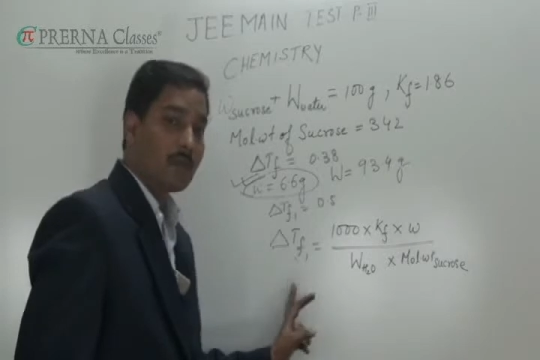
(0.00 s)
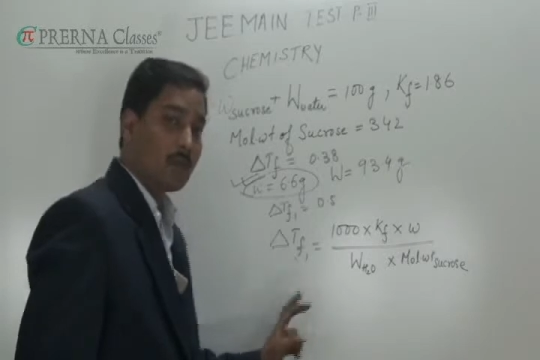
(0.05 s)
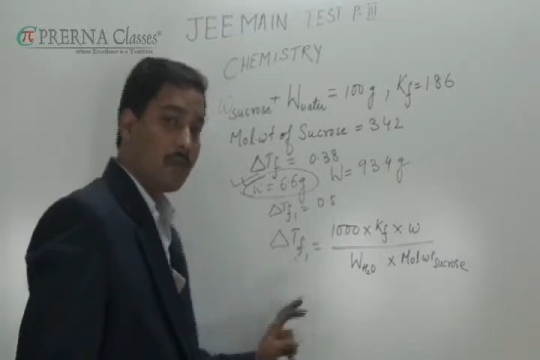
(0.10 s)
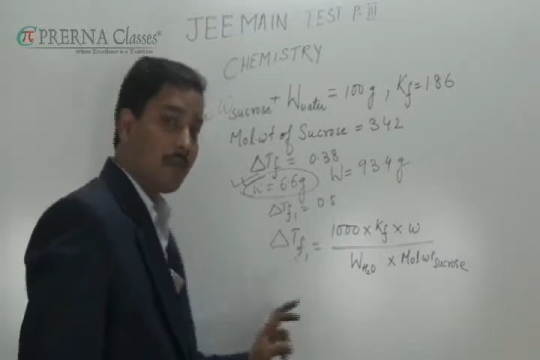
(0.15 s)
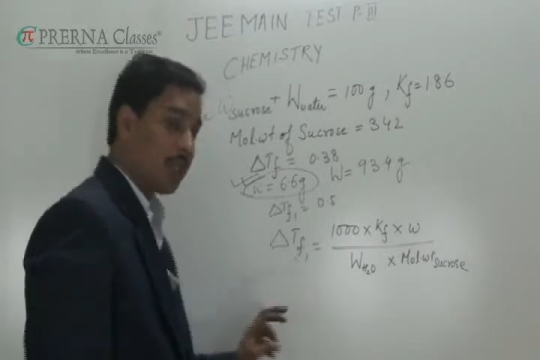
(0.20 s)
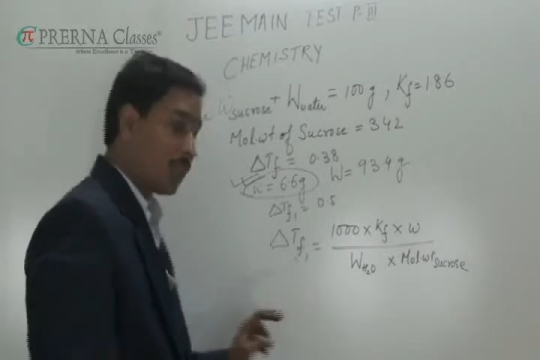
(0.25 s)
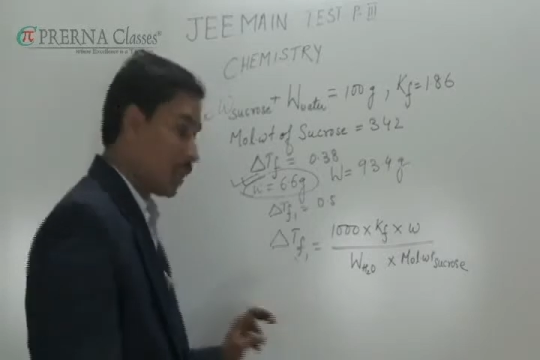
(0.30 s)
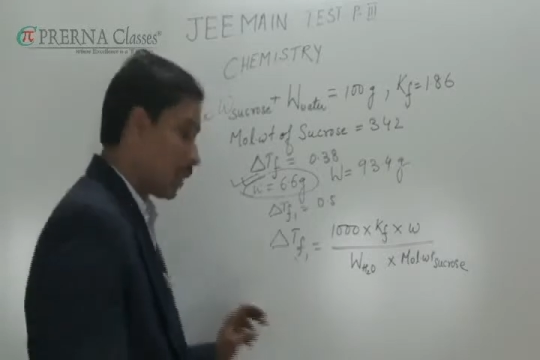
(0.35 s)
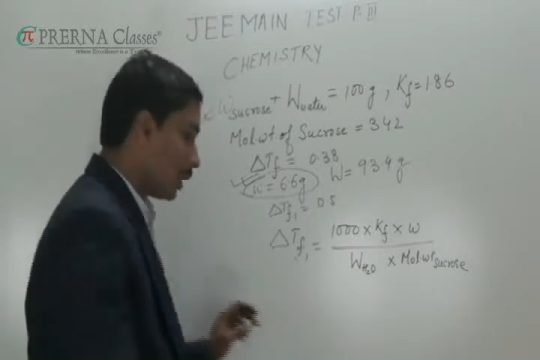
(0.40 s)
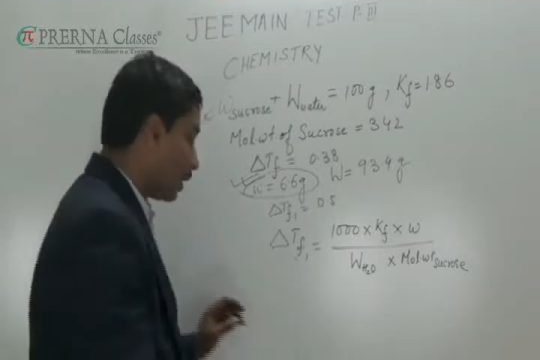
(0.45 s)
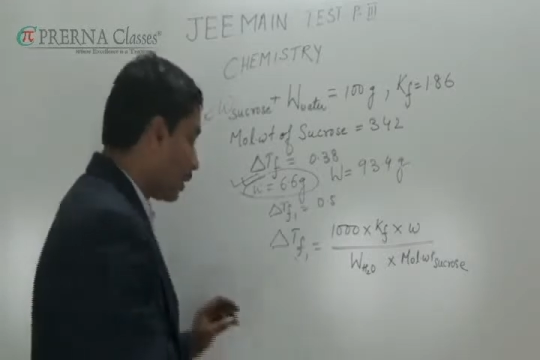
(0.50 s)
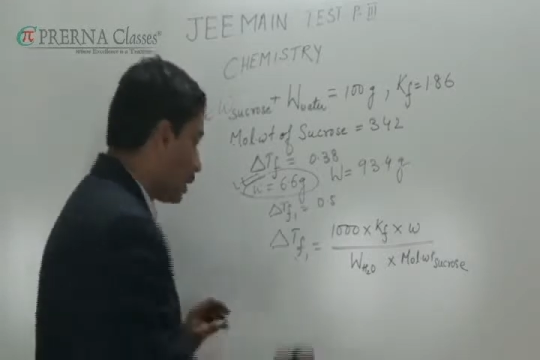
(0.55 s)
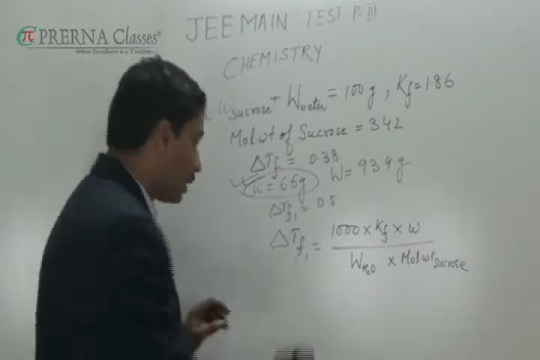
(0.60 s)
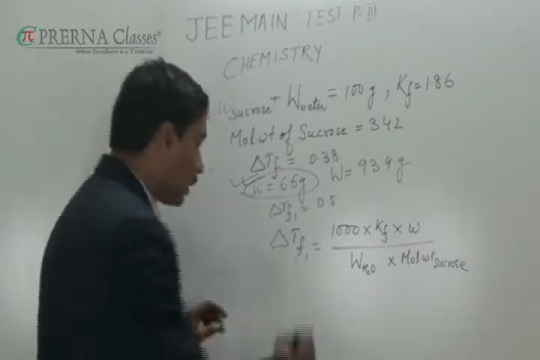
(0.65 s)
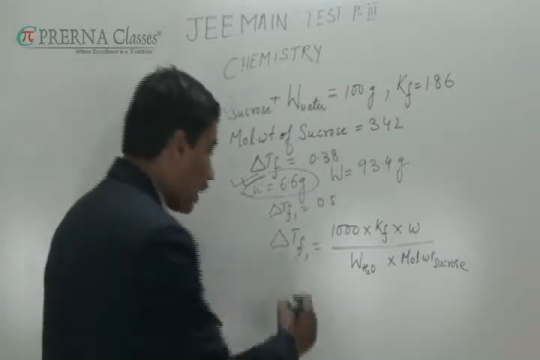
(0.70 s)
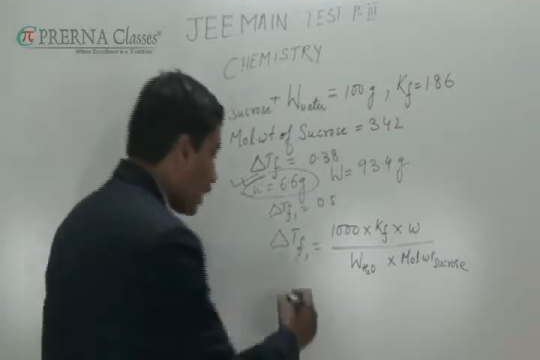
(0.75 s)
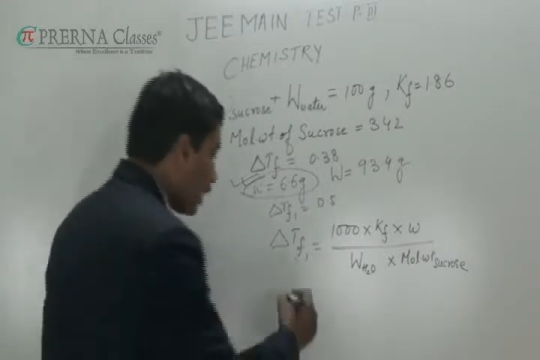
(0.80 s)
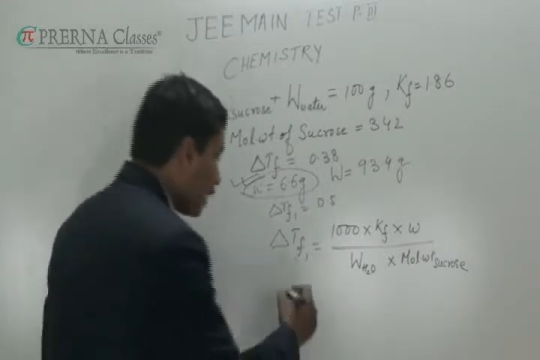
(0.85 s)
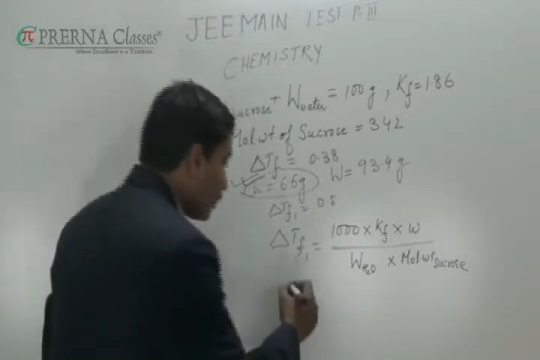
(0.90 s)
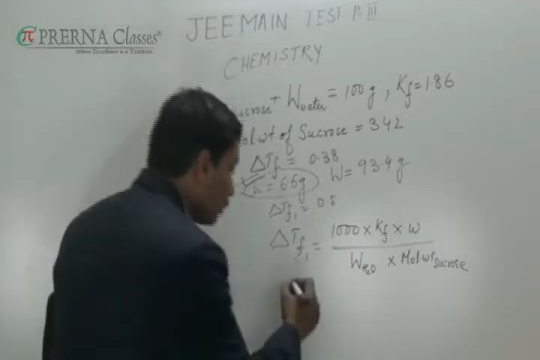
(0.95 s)
so we can
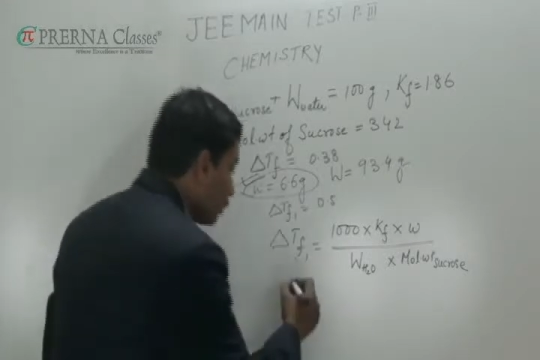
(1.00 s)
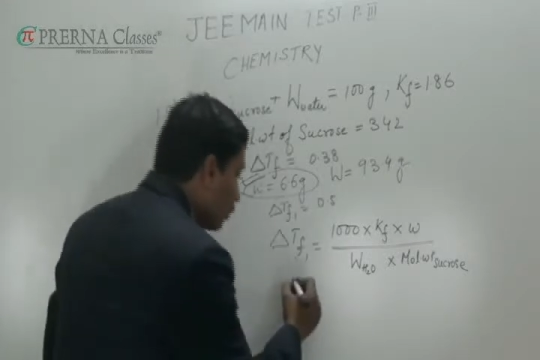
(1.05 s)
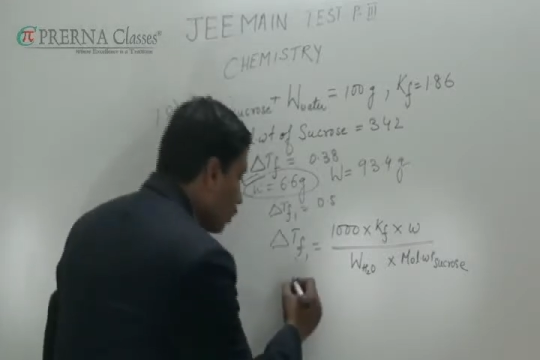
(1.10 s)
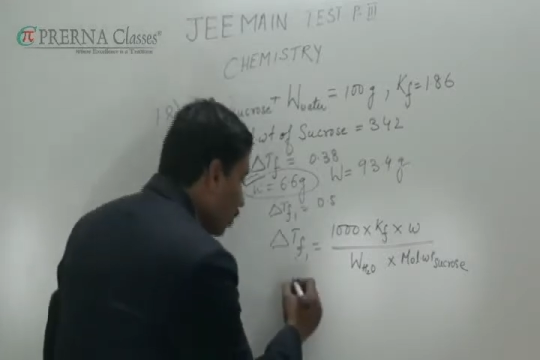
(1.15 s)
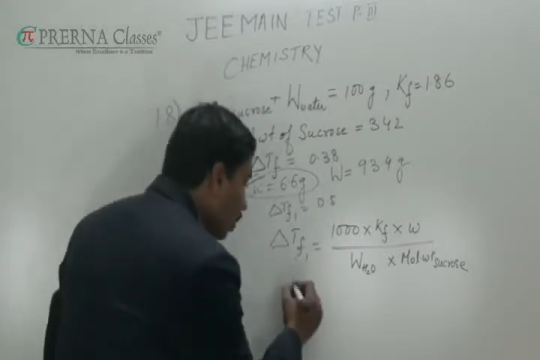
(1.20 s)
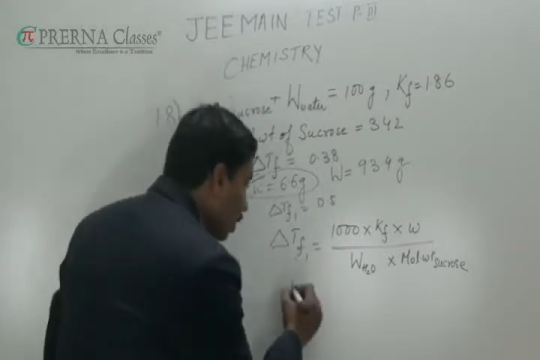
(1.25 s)
write